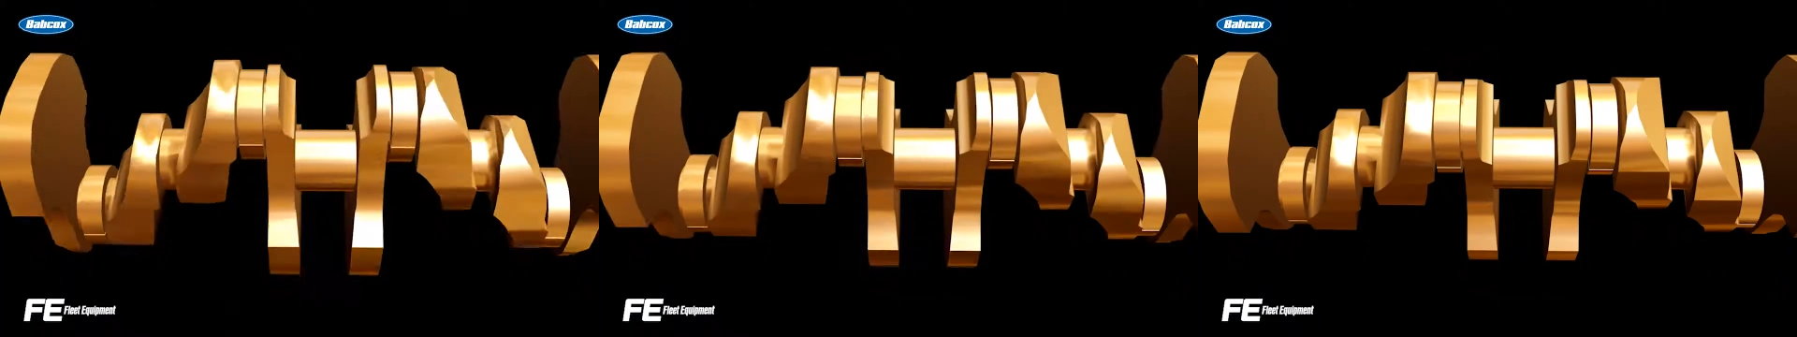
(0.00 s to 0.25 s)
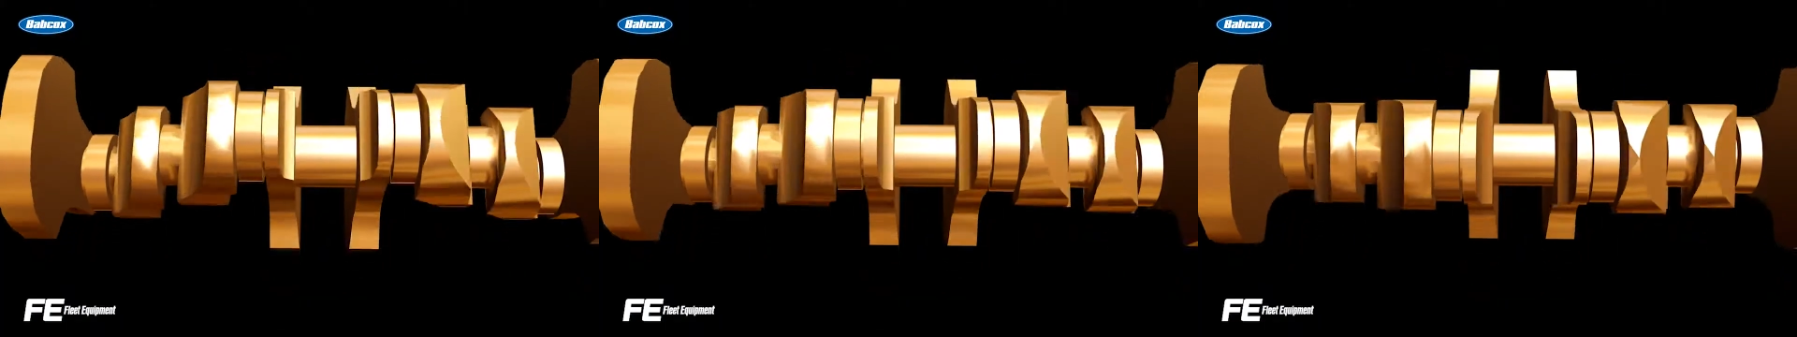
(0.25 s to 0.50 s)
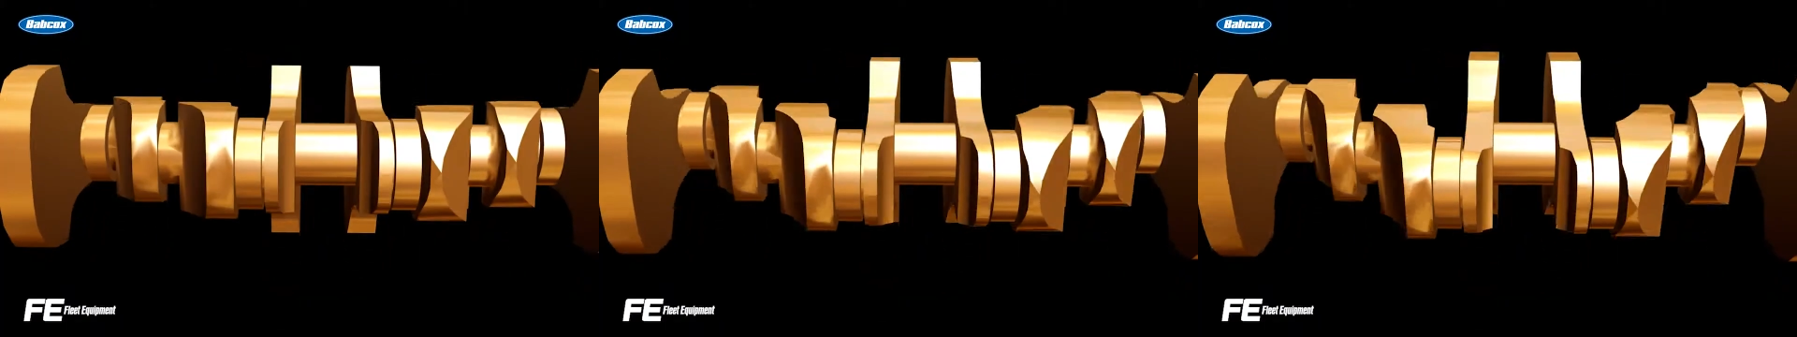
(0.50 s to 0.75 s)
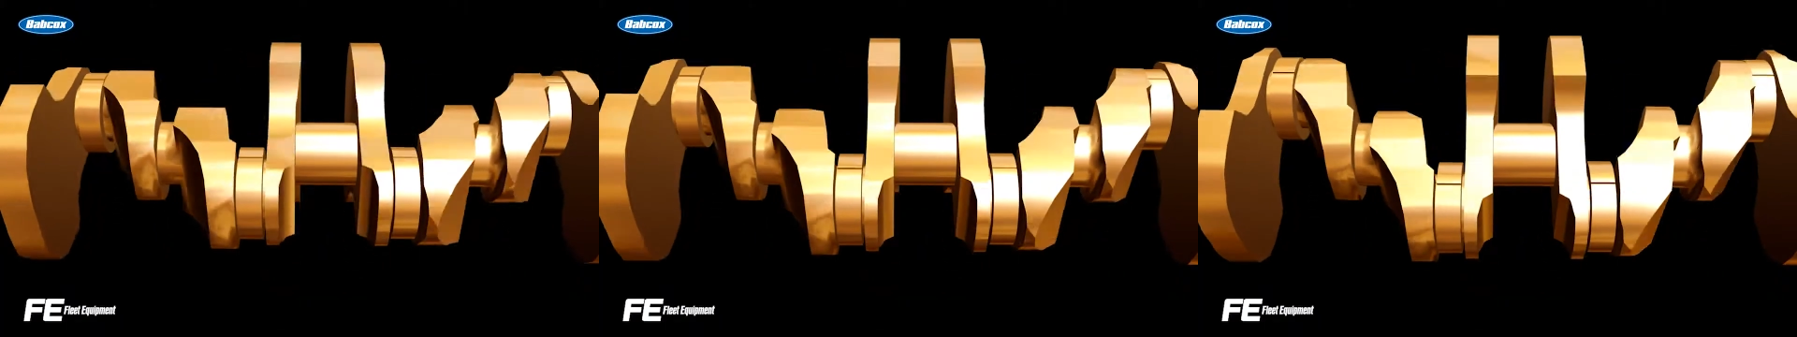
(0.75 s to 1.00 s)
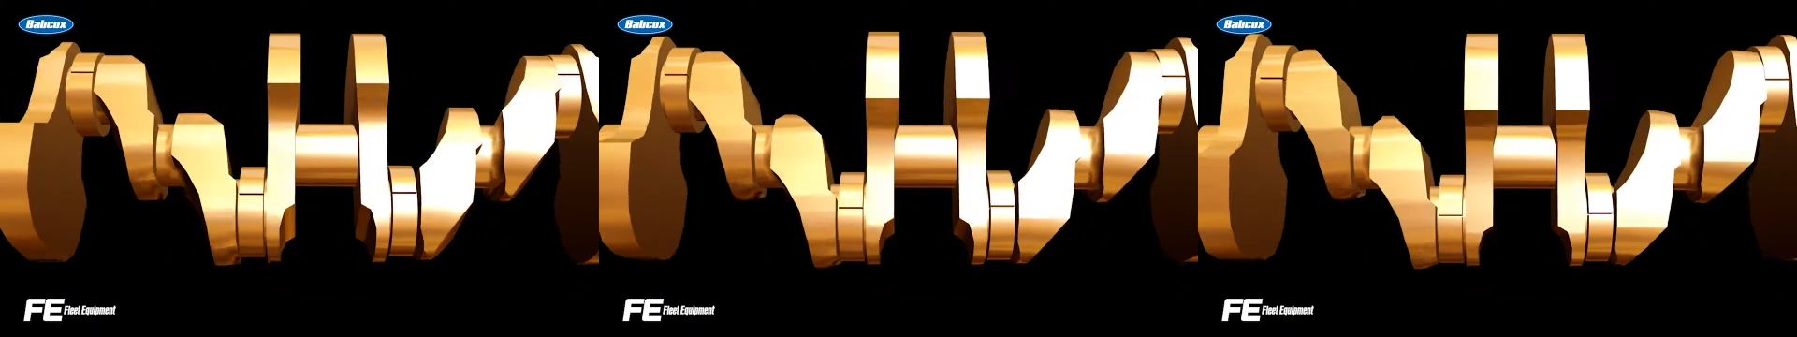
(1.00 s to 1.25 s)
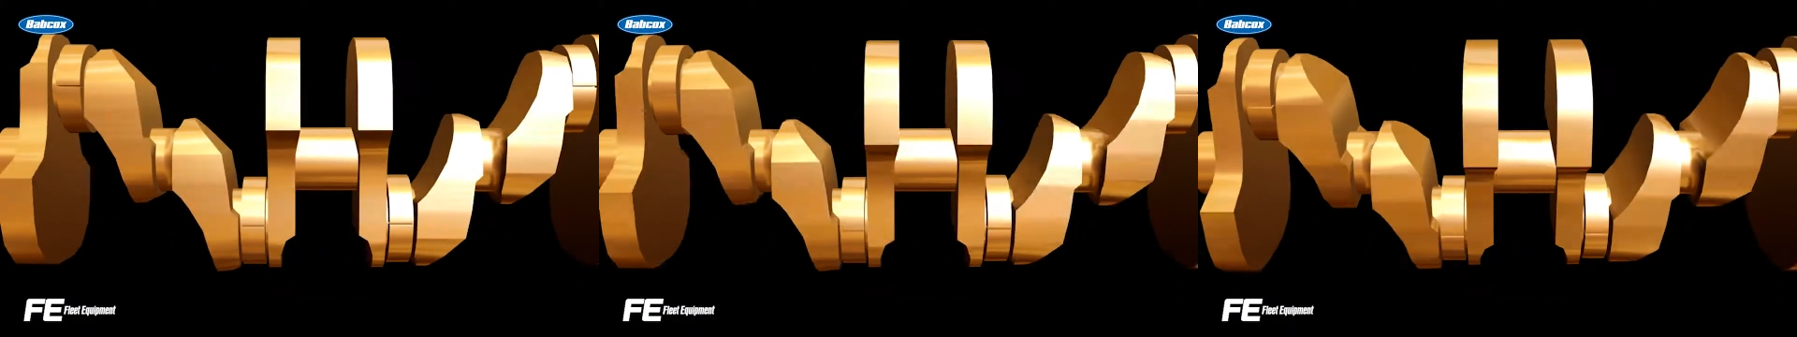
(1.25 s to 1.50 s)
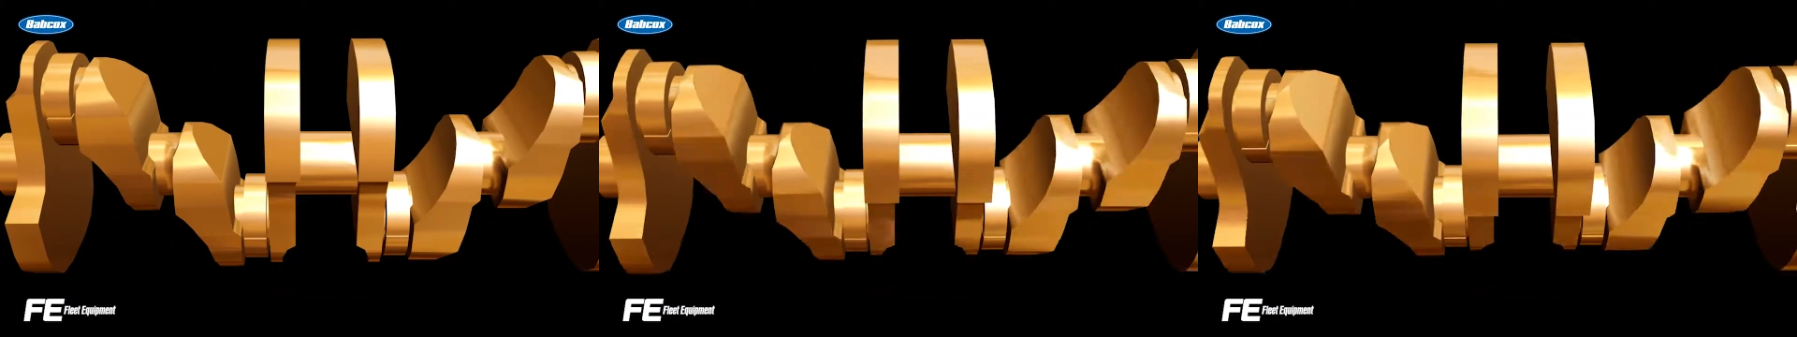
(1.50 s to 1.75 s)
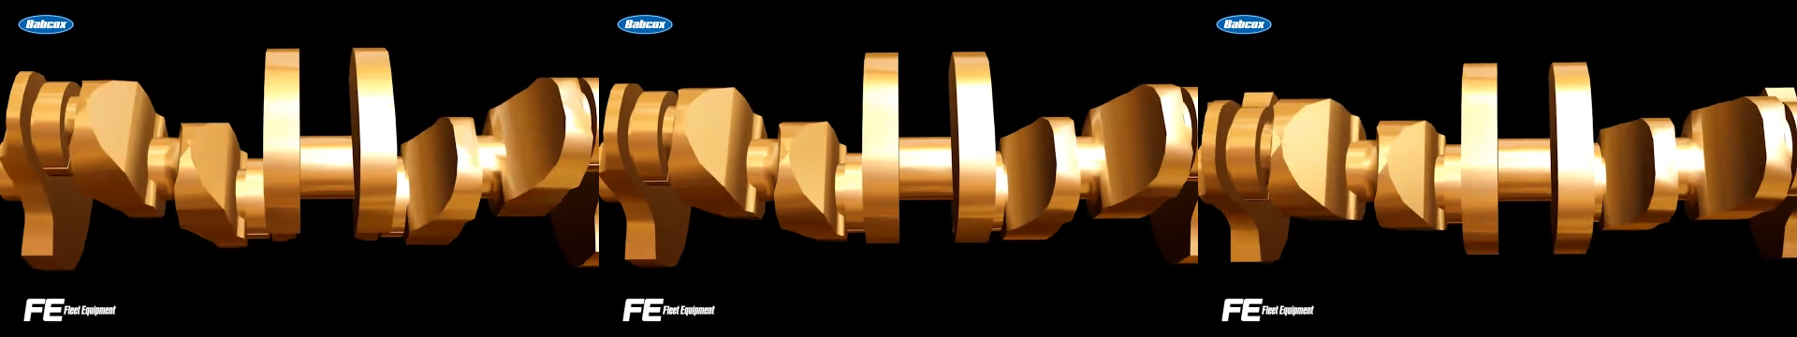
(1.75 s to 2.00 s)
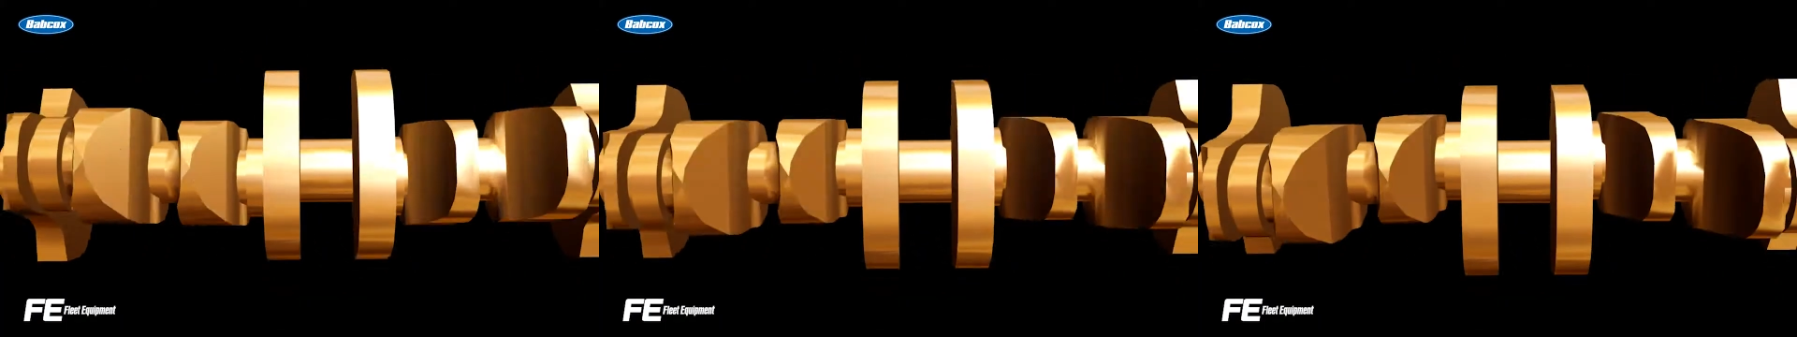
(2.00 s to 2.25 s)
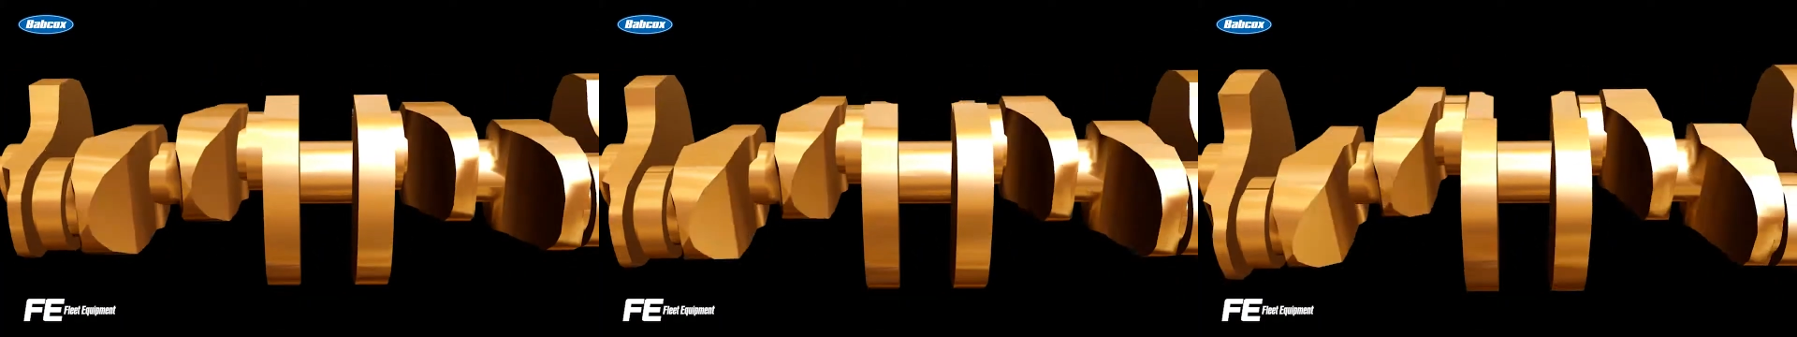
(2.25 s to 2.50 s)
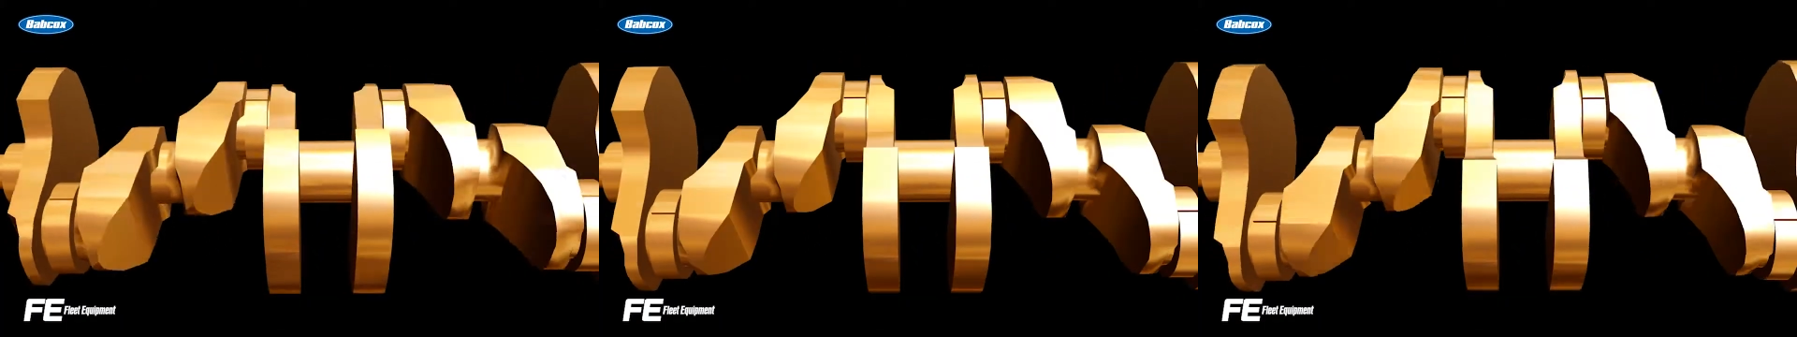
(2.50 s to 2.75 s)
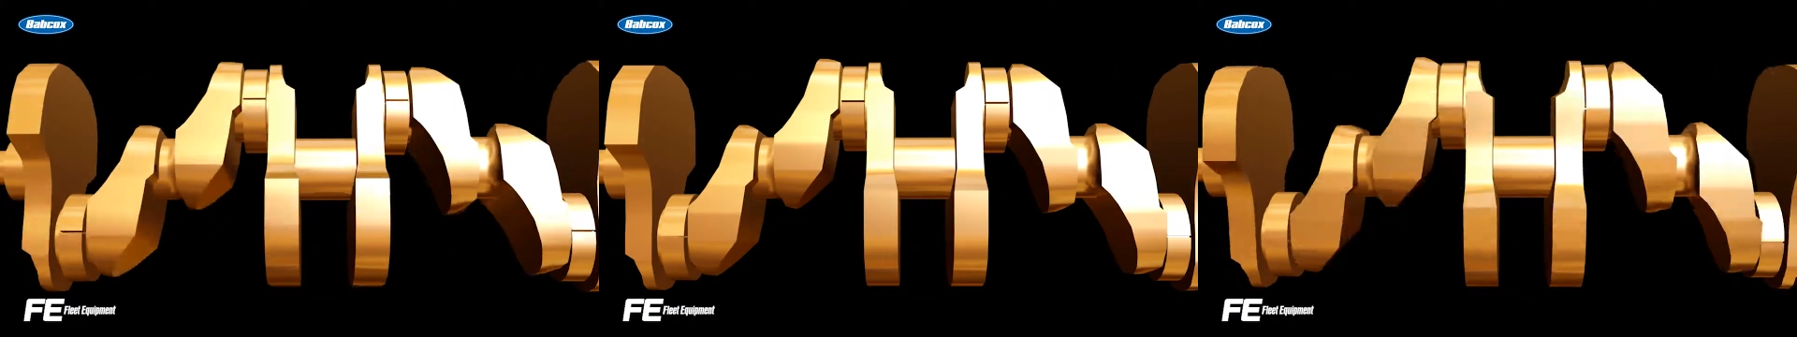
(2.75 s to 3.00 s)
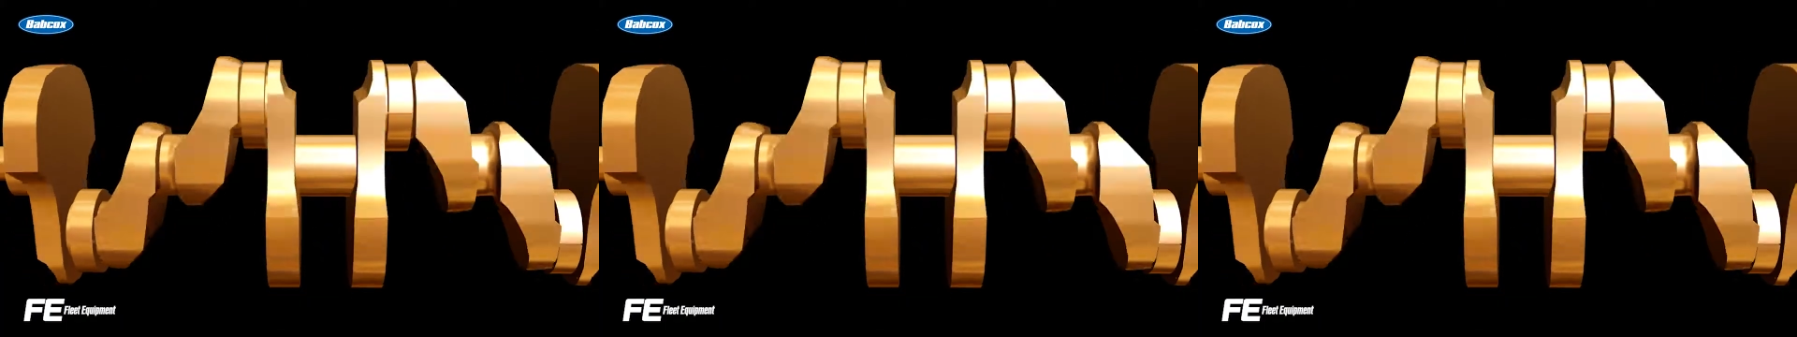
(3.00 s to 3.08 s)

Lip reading: Nobody's mouth can be seen.